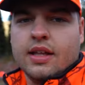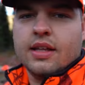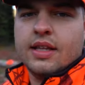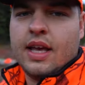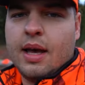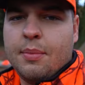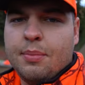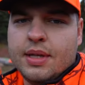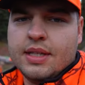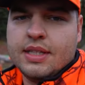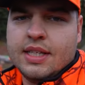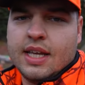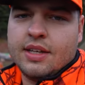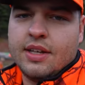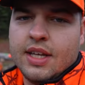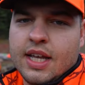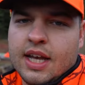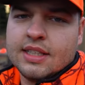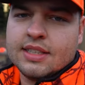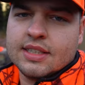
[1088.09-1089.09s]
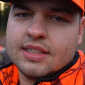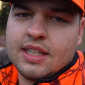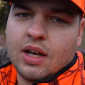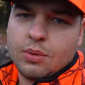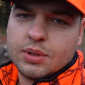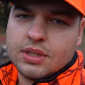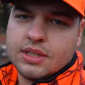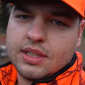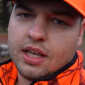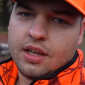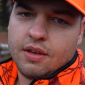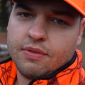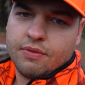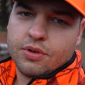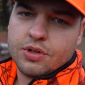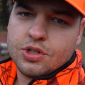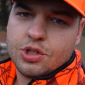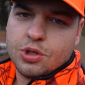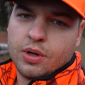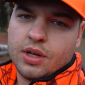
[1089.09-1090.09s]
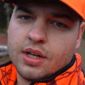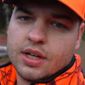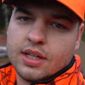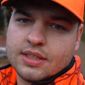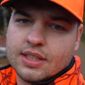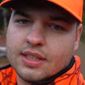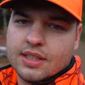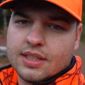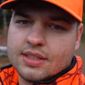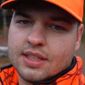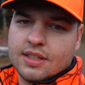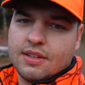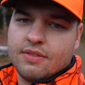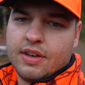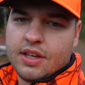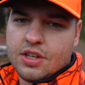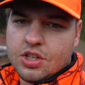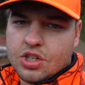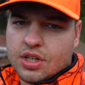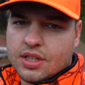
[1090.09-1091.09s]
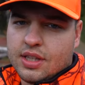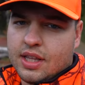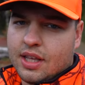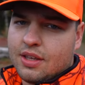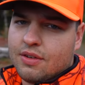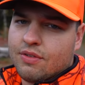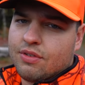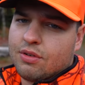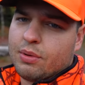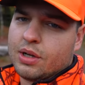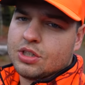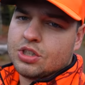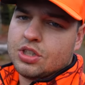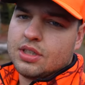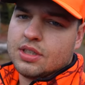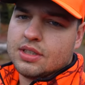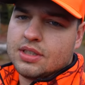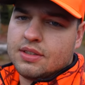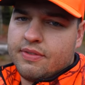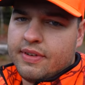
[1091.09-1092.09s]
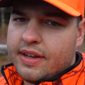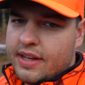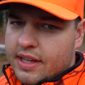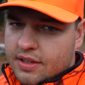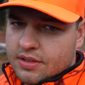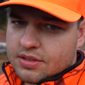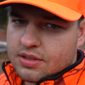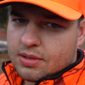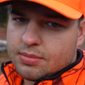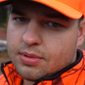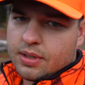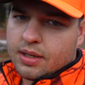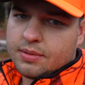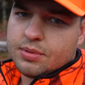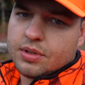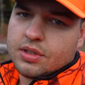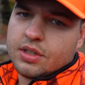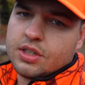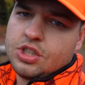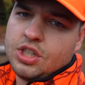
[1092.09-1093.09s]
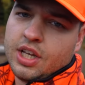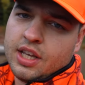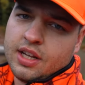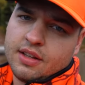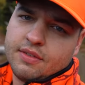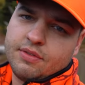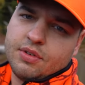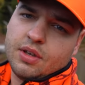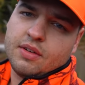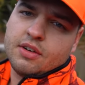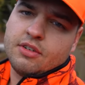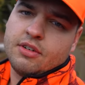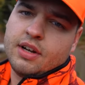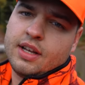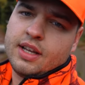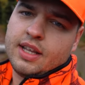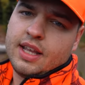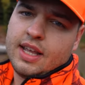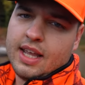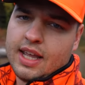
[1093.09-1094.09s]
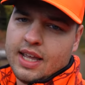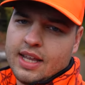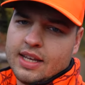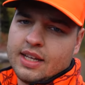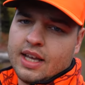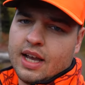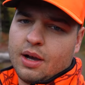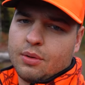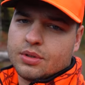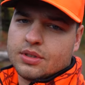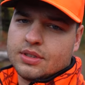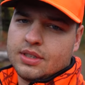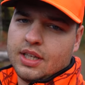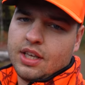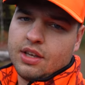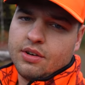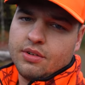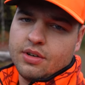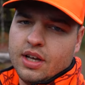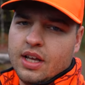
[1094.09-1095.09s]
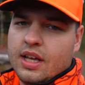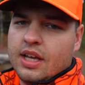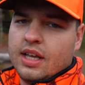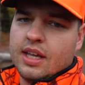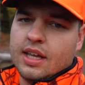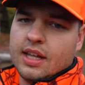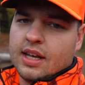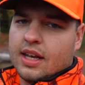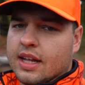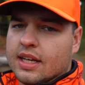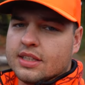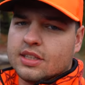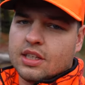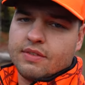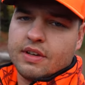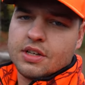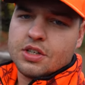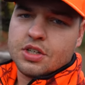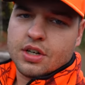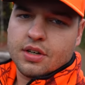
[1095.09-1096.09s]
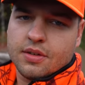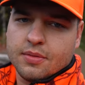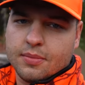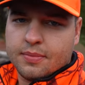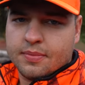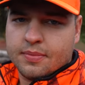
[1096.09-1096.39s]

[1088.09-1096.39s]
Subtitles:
That being said, you guys, as always, thank you for joining us on this adventure. Thank you for watching this video. Subscribe to our channel if you haven't already, and I will see you in the next adventure.